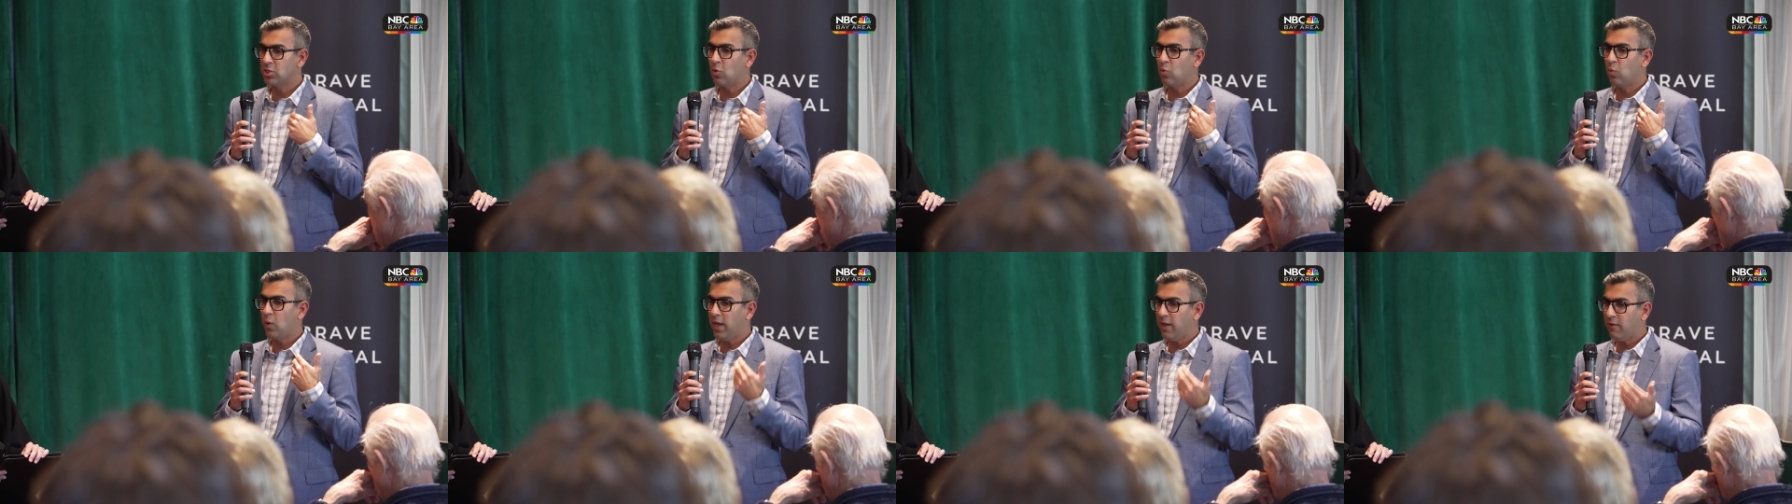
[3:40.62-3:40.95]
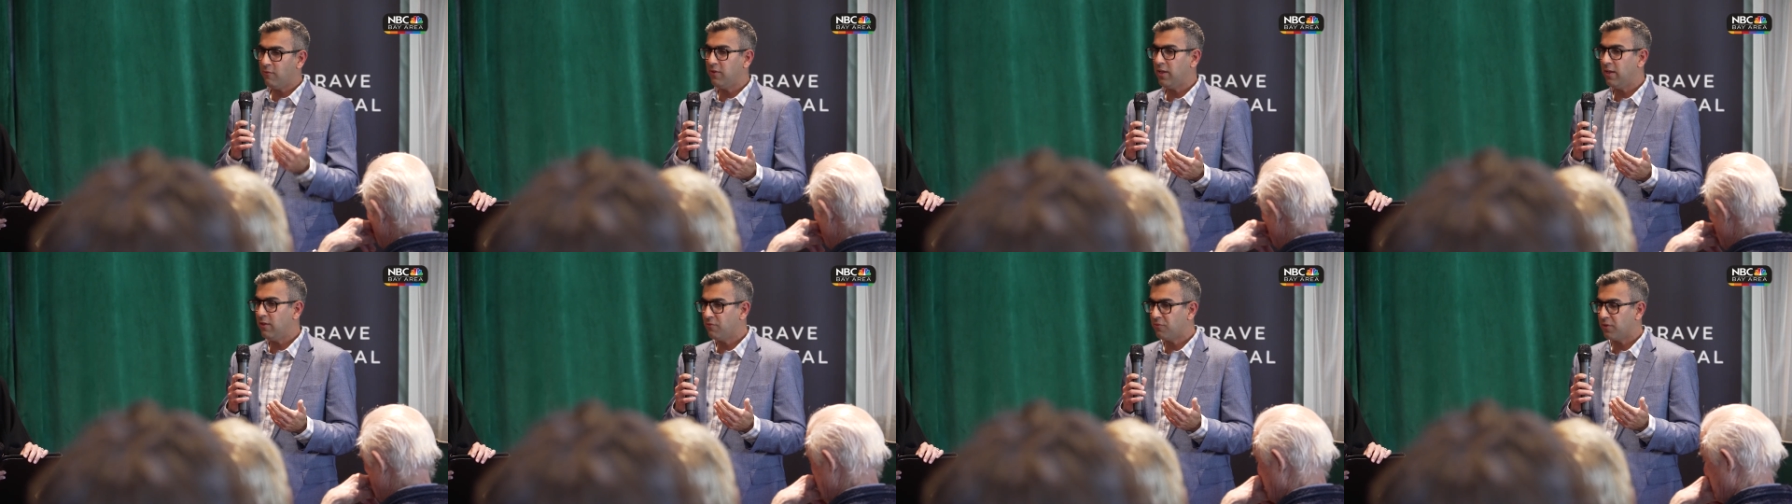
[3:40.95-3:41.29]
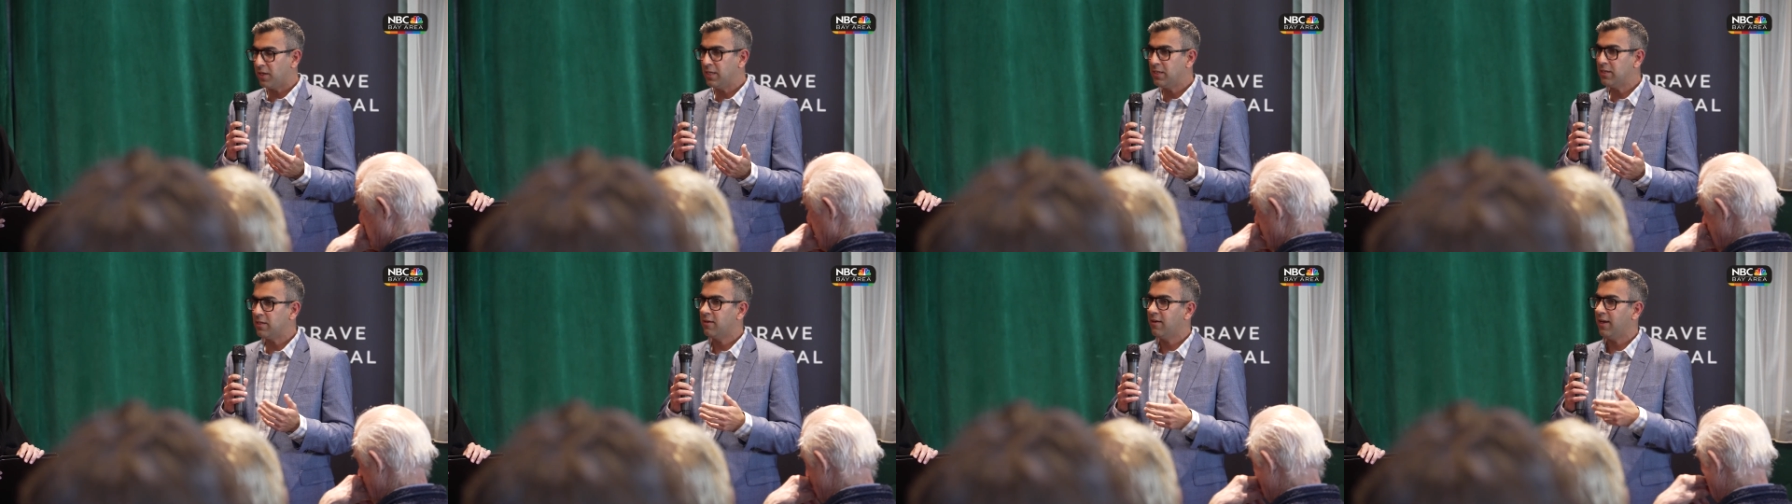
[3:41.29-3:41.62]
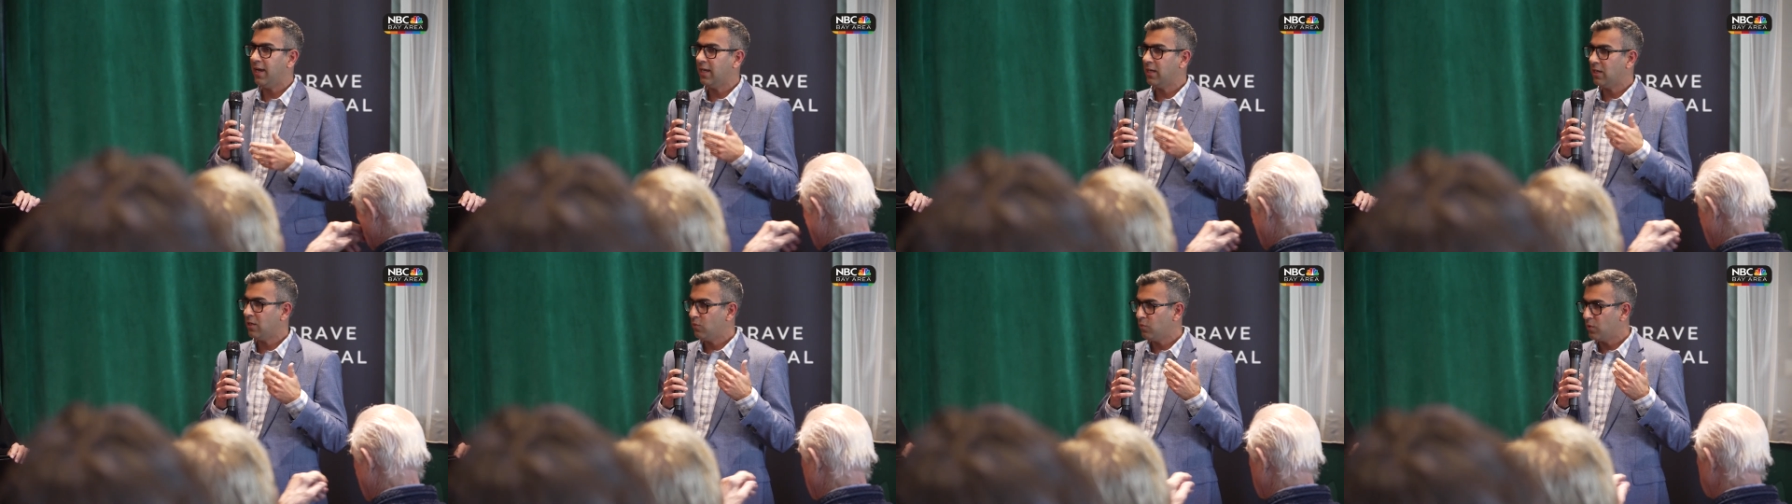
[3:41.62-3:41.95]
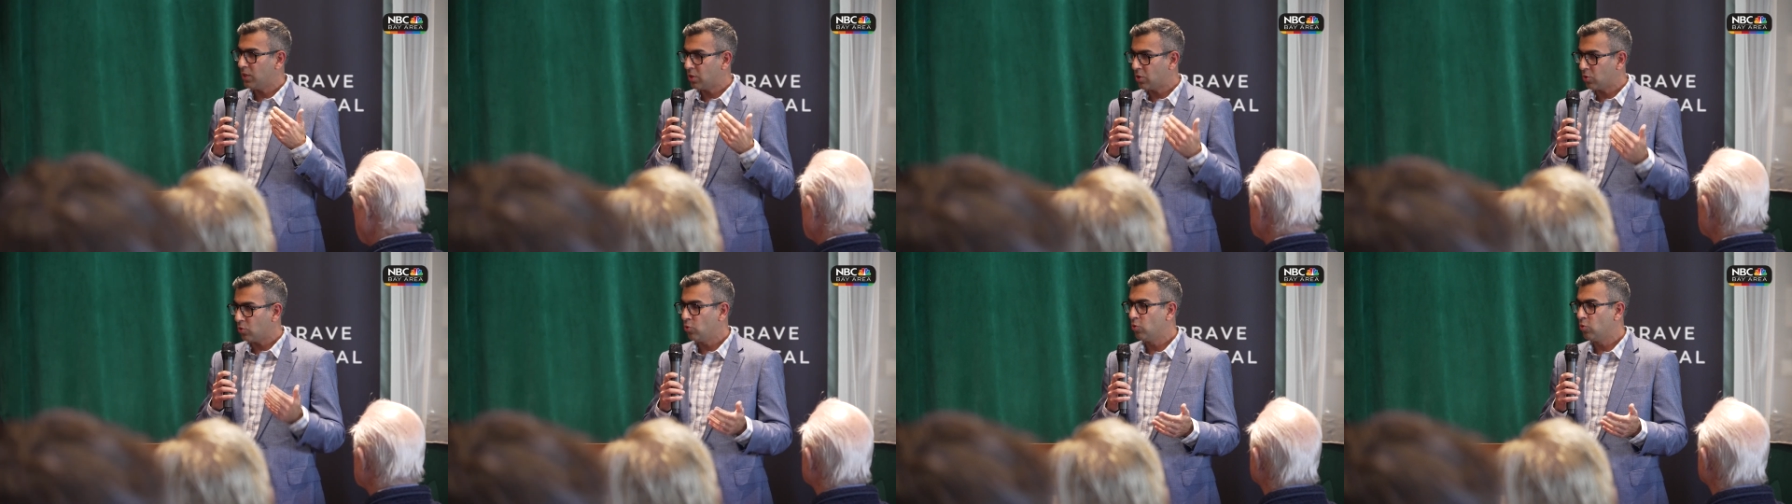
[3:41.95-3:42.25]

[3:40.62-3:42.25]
The way we've integrated with